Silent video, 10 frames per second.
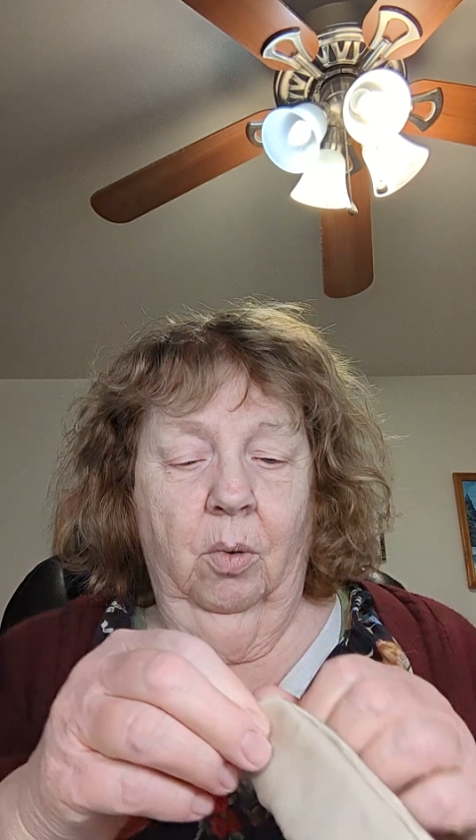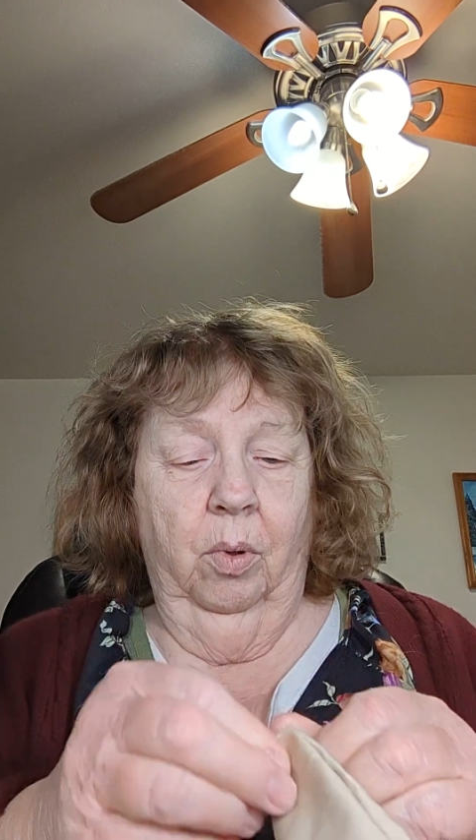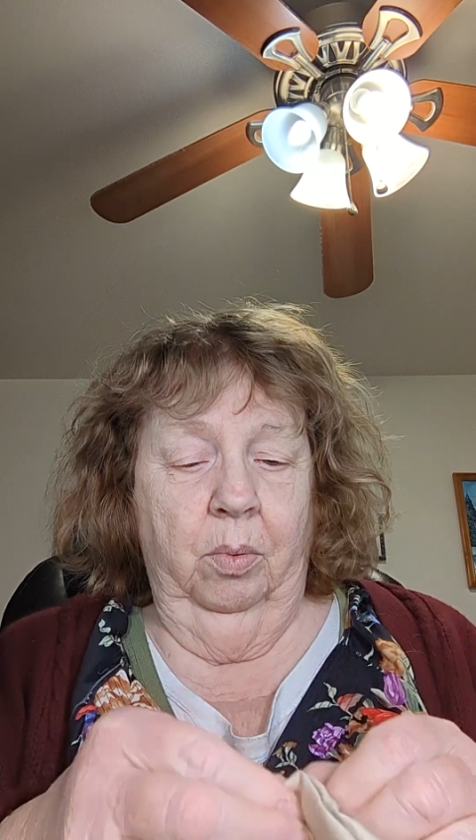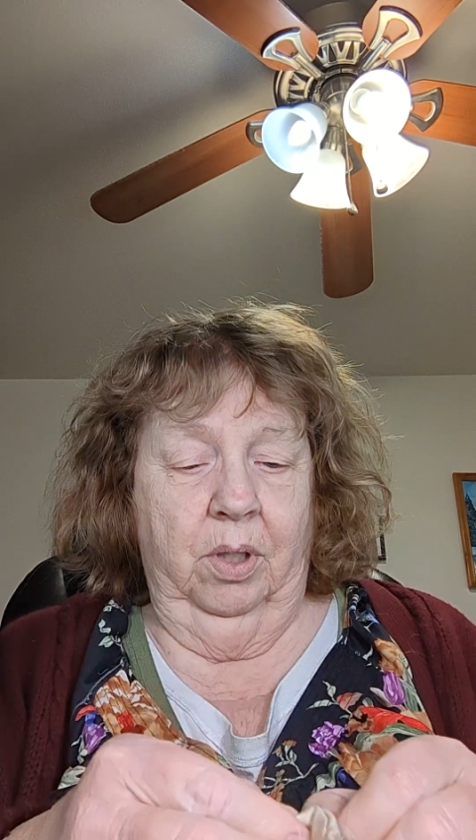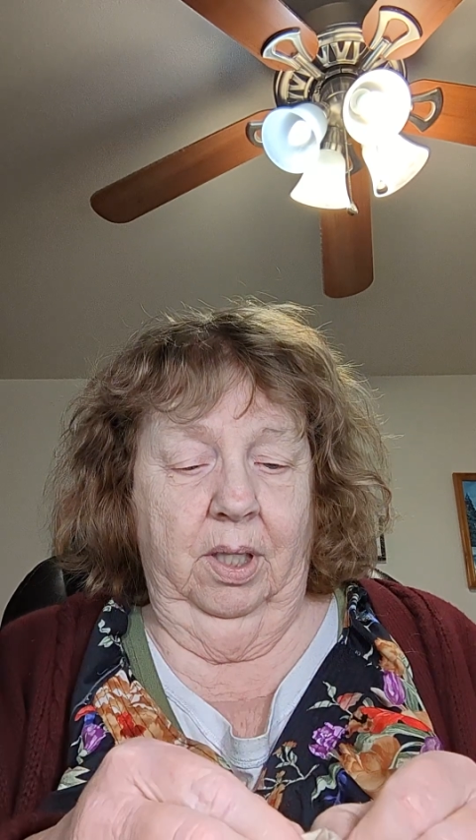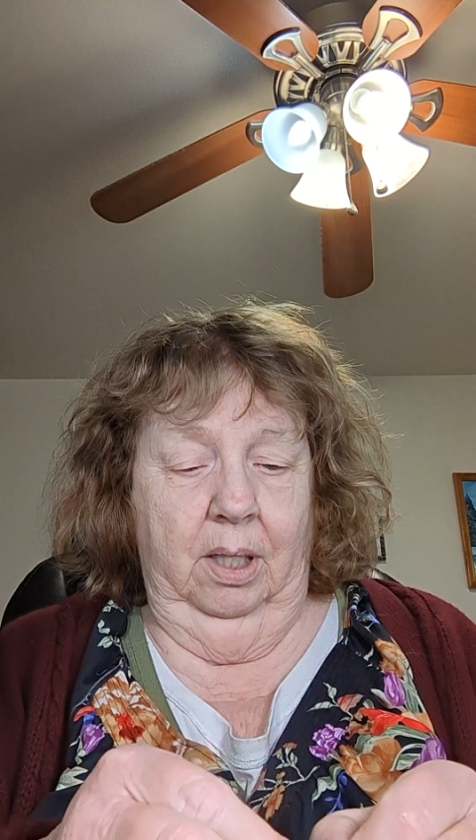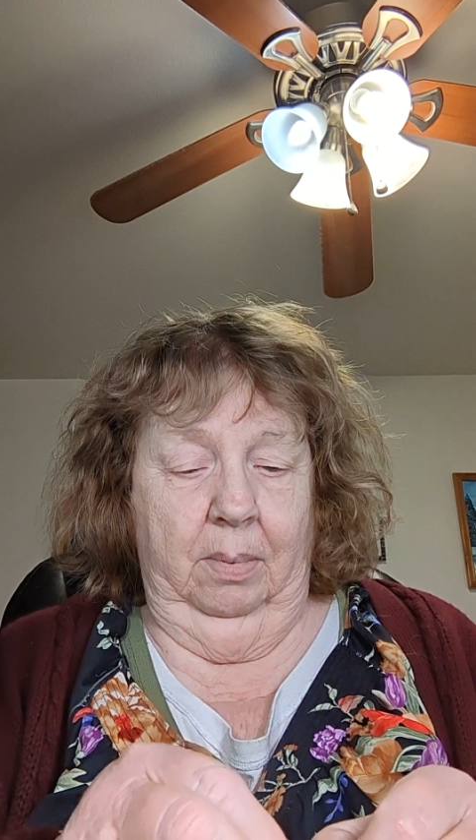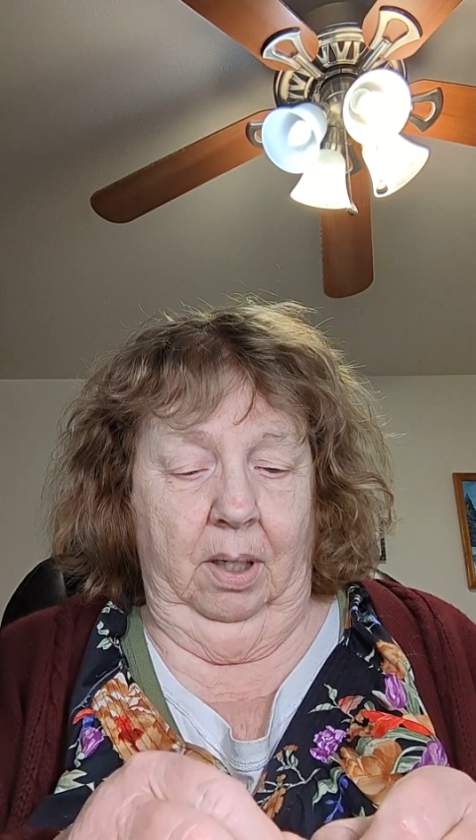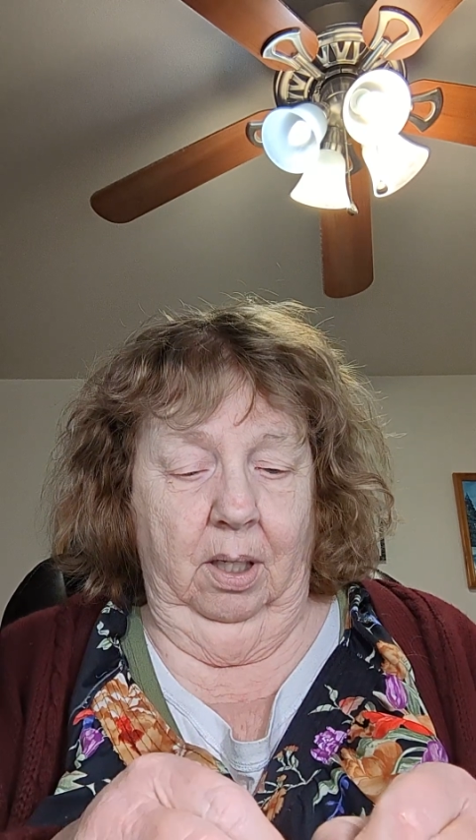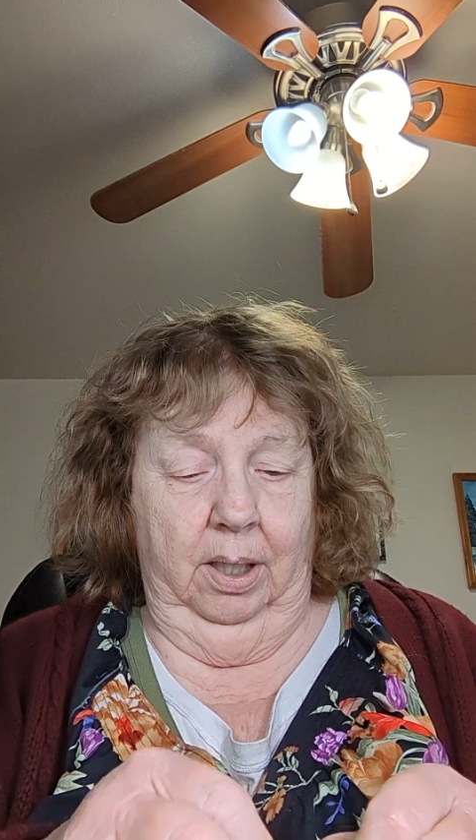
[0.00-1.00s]
we were sitting
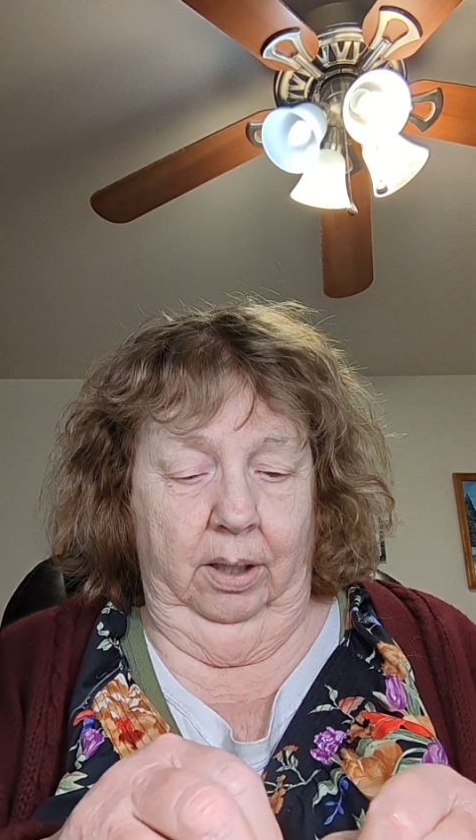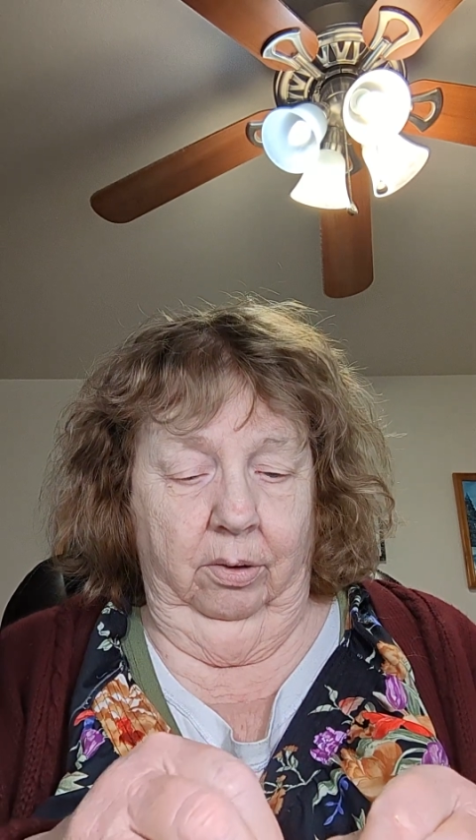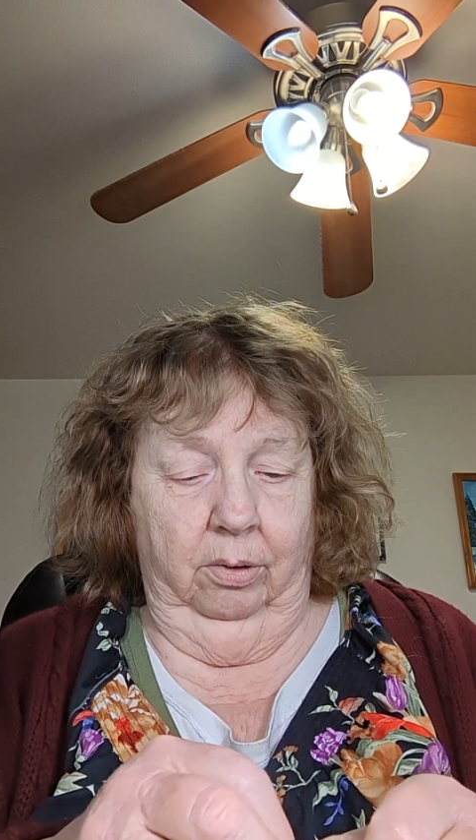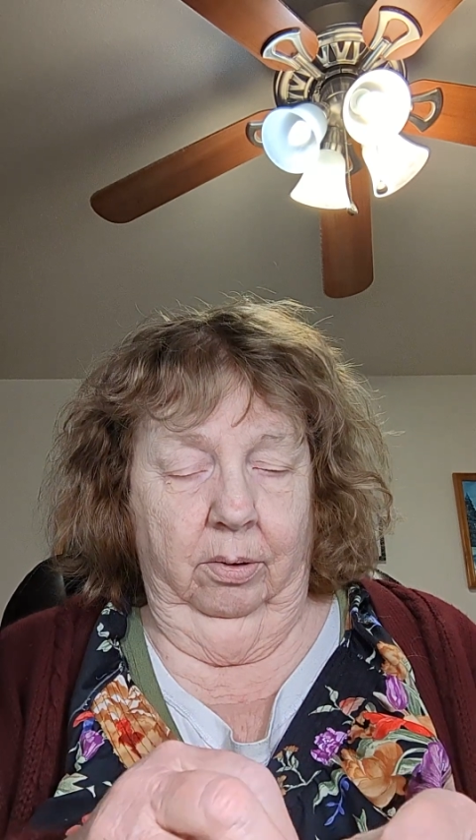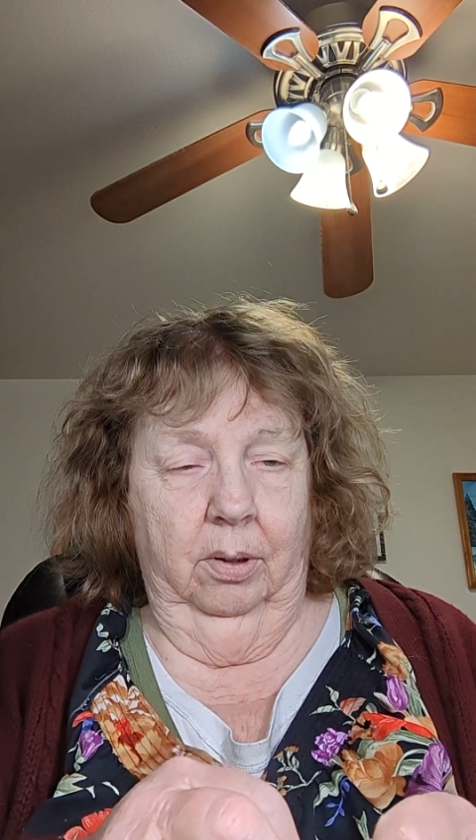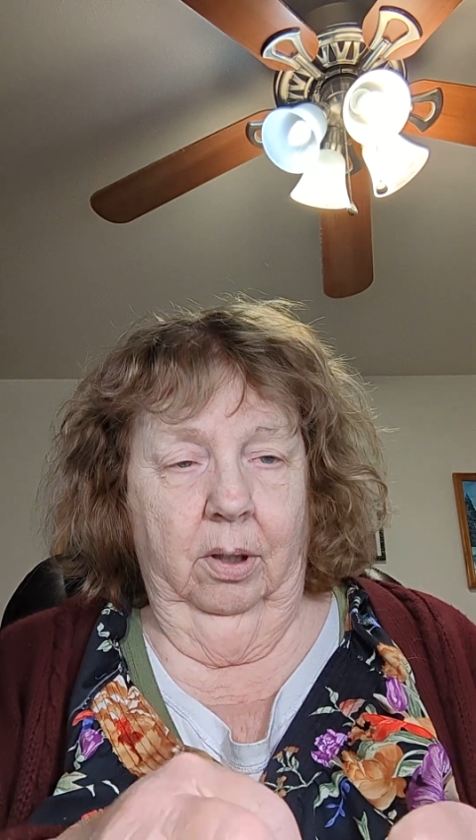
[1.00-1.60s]
behind her,